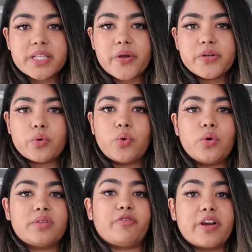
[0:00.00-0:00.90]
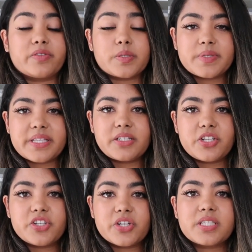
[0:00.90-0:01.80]
load, or the fragrance
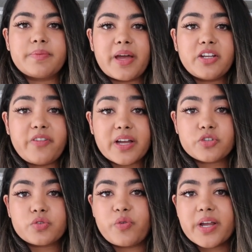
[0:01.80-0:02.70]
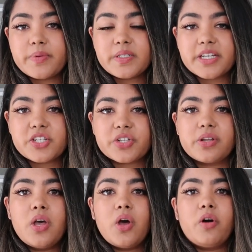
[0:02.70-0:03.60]
percentage, is the manufacturer's recommendation
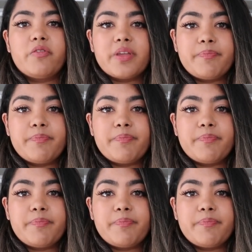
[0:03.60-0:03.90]
of the